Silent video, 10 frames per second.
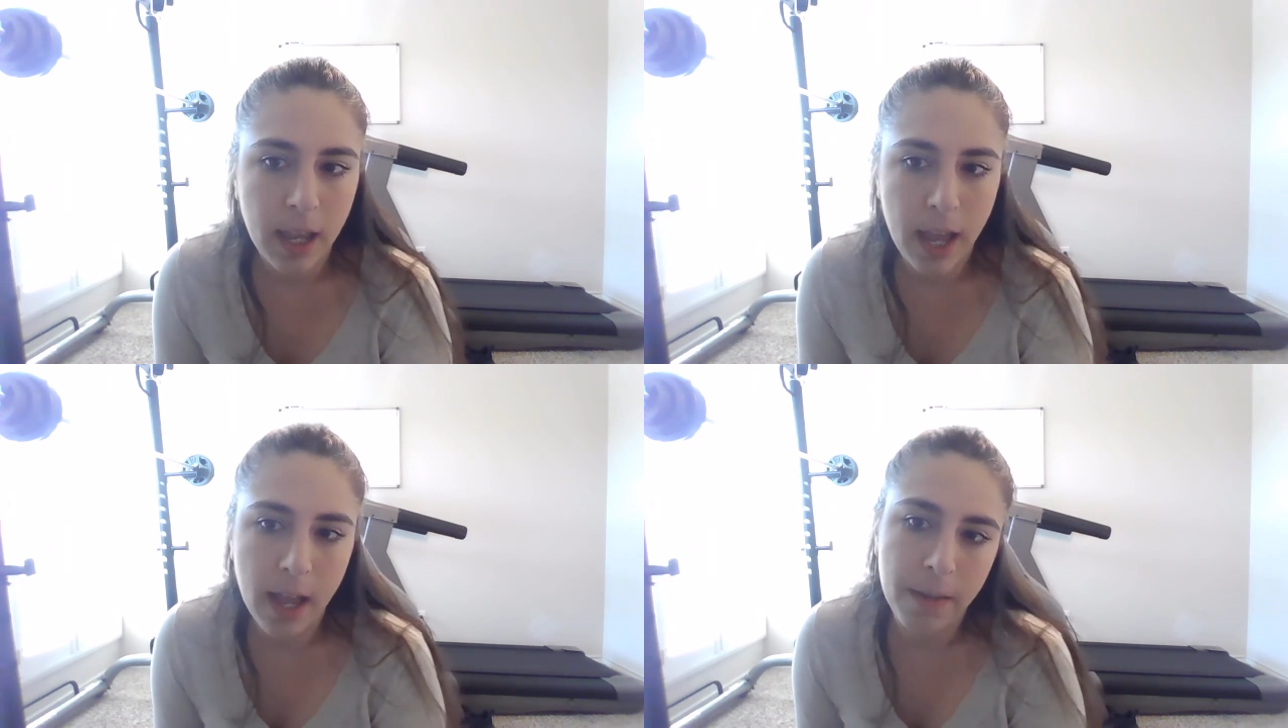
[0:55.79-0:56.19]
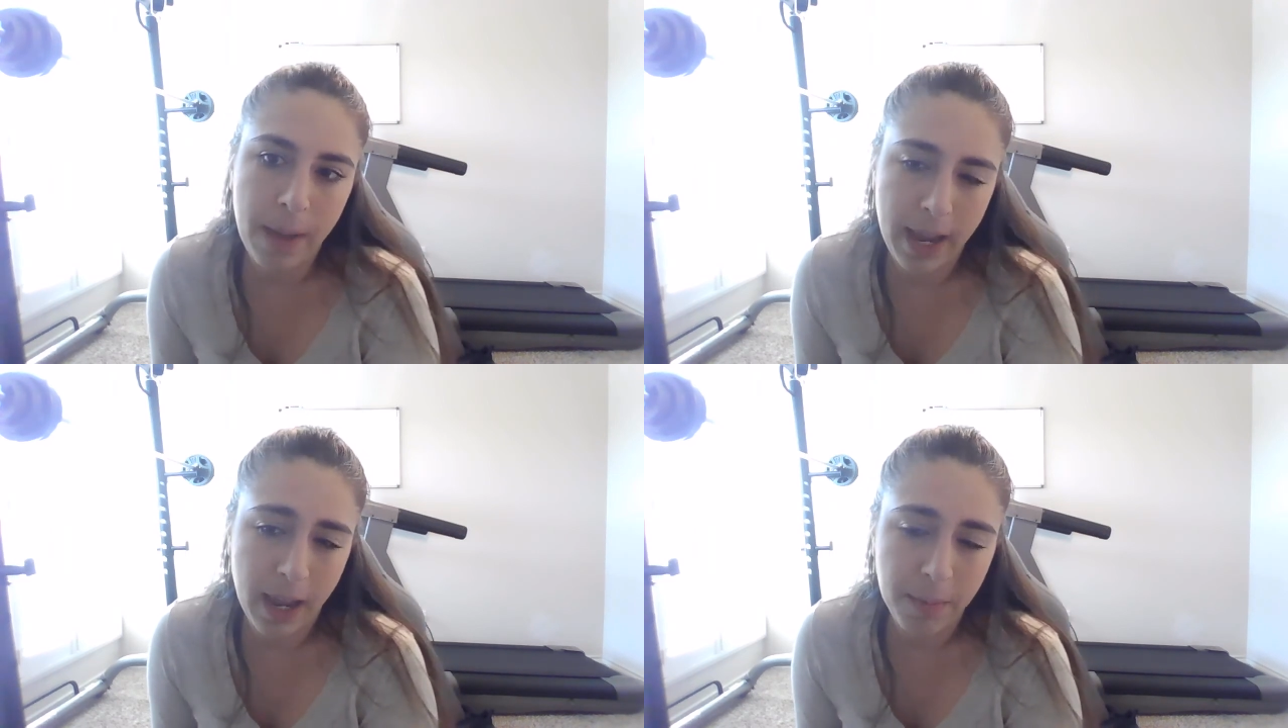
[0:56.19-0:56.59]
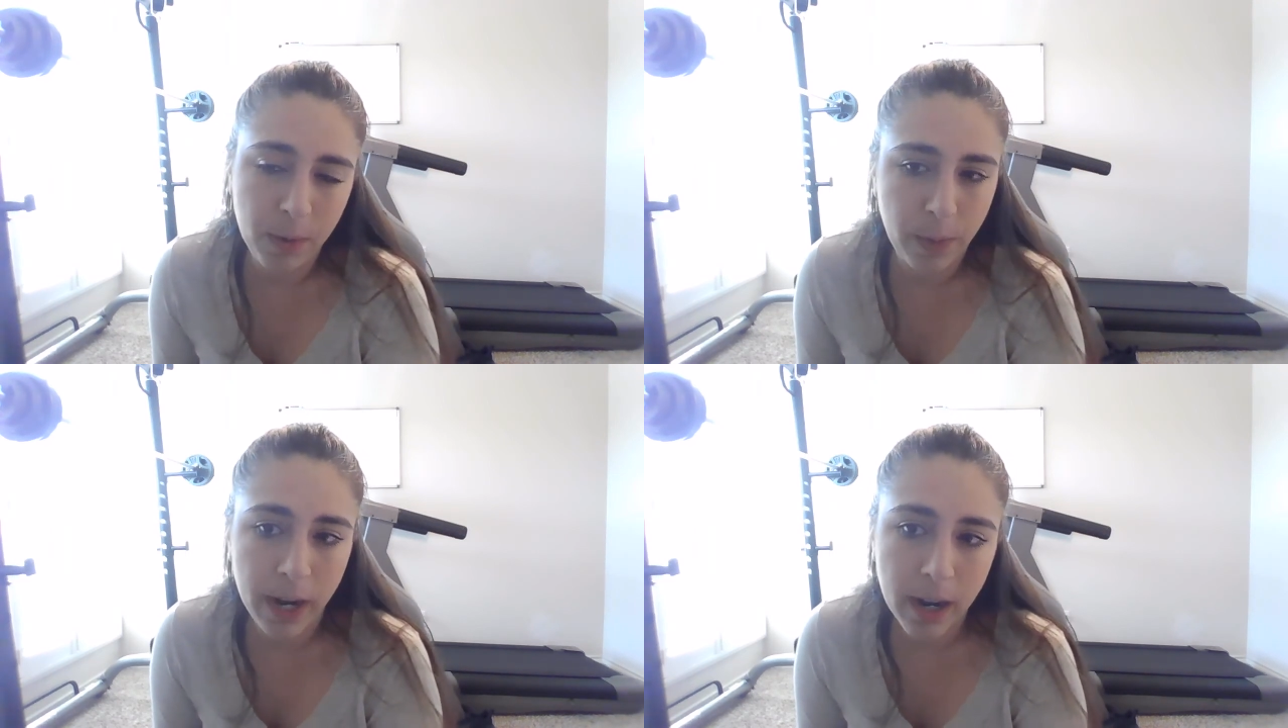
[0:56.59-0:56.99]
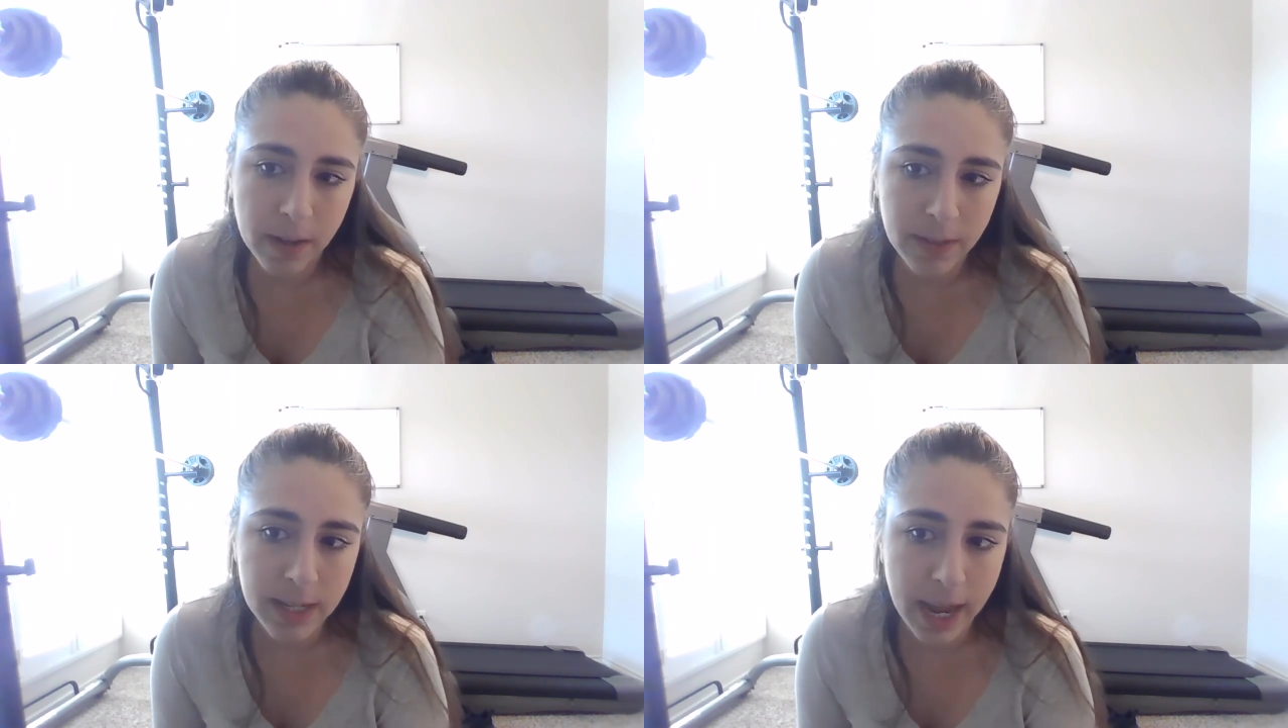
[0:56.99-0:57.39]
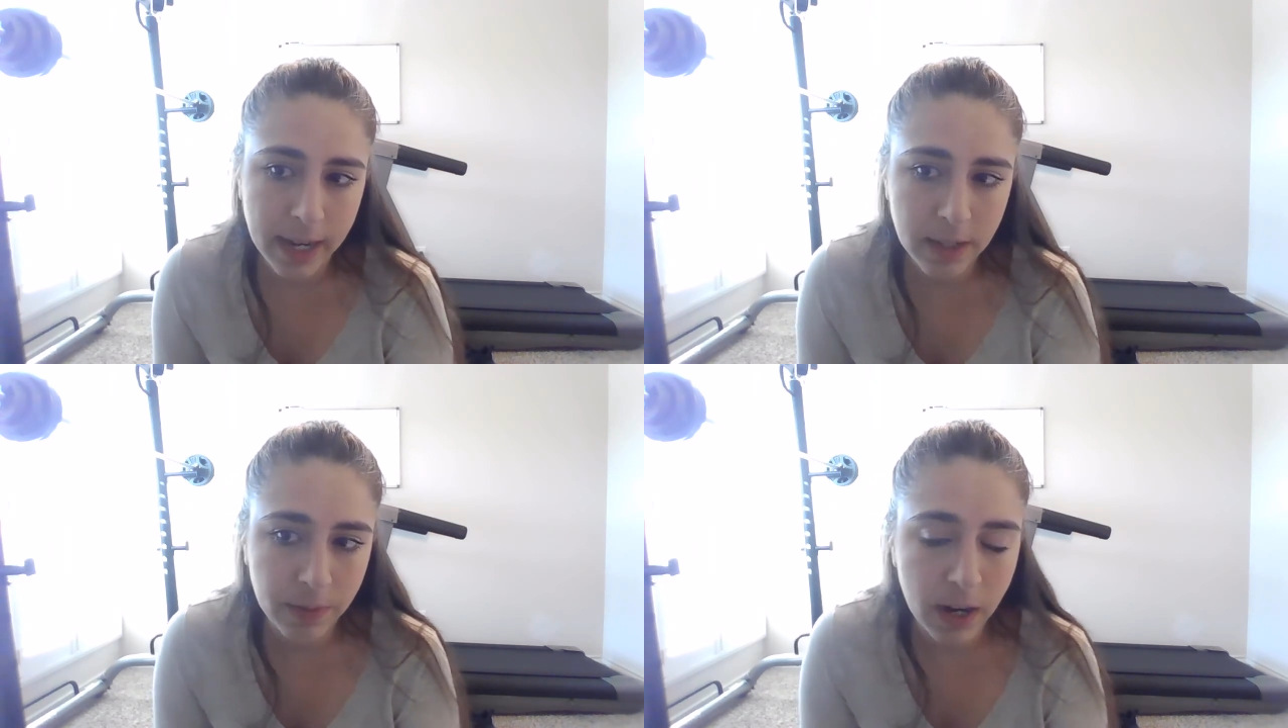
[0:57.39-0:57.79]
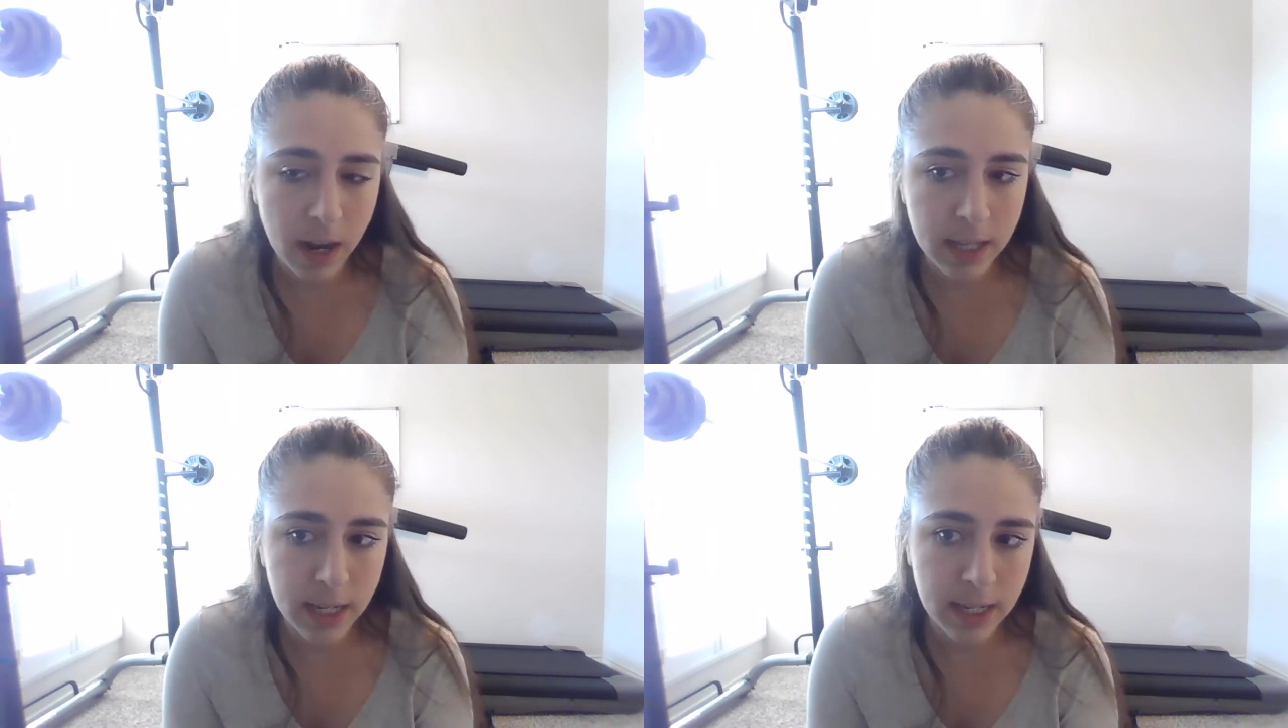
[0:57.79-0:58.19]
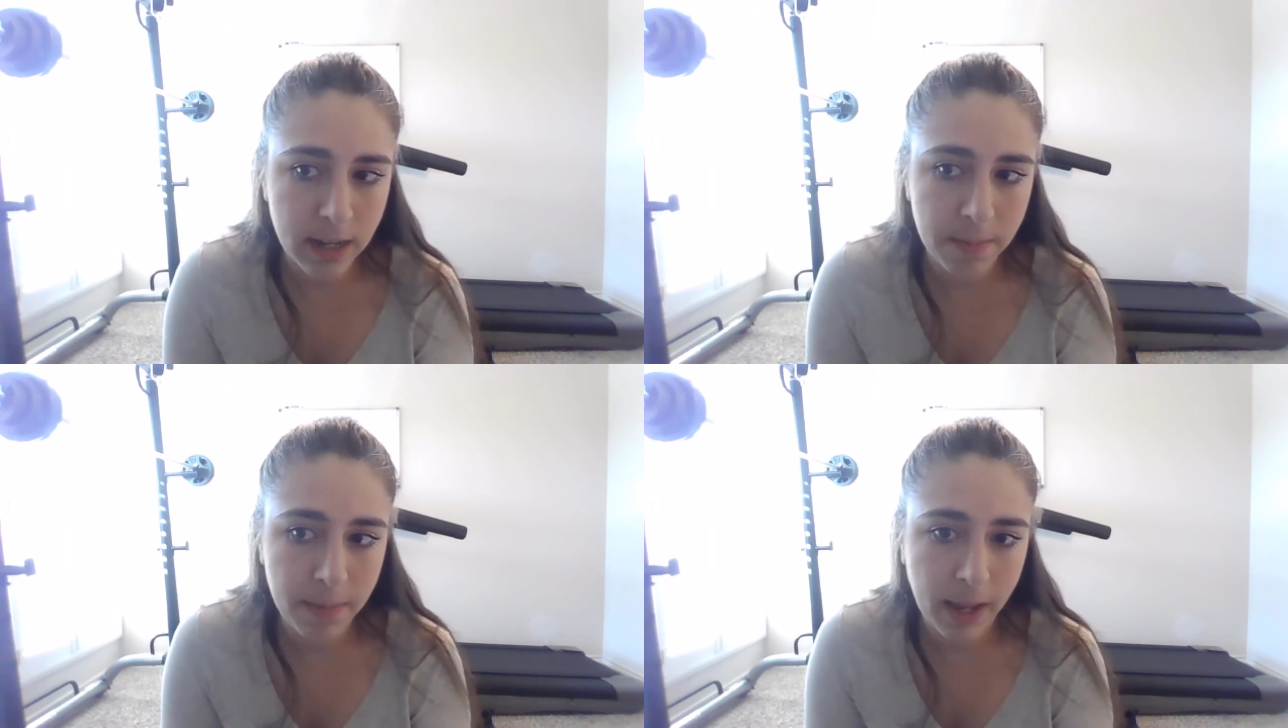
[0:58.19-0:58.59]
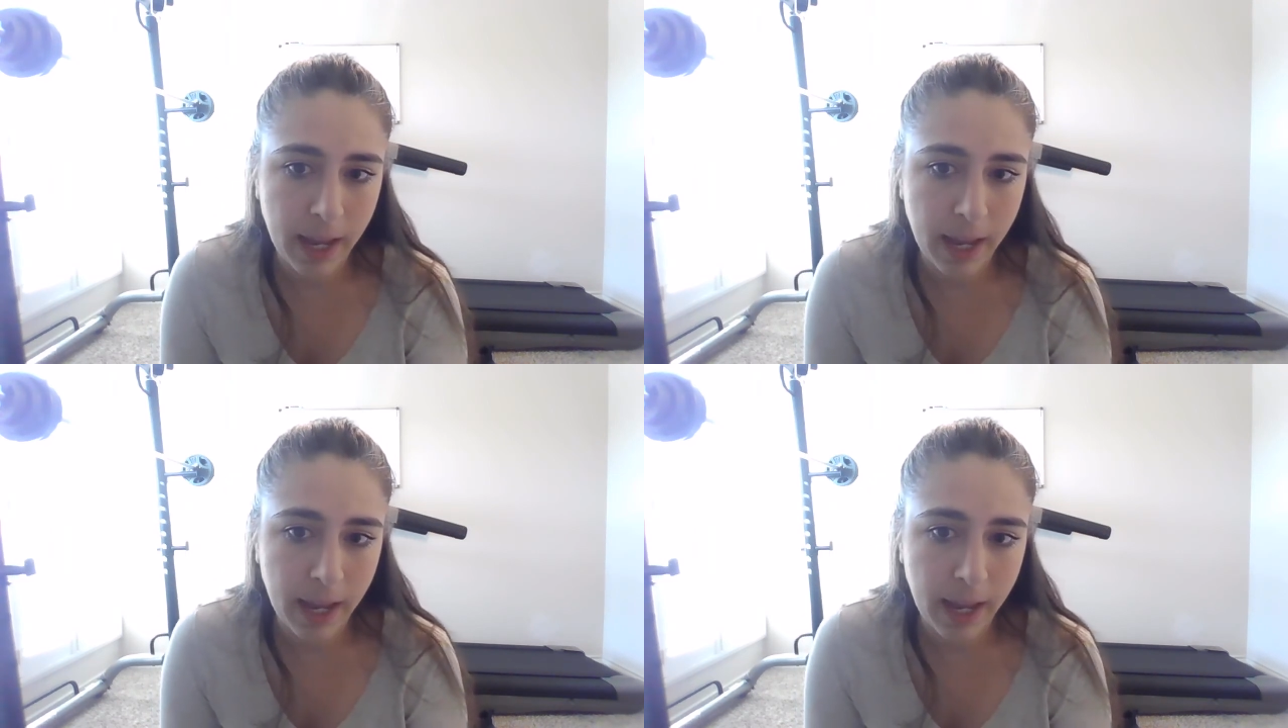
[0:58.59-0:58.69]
I am aware of signs for autism,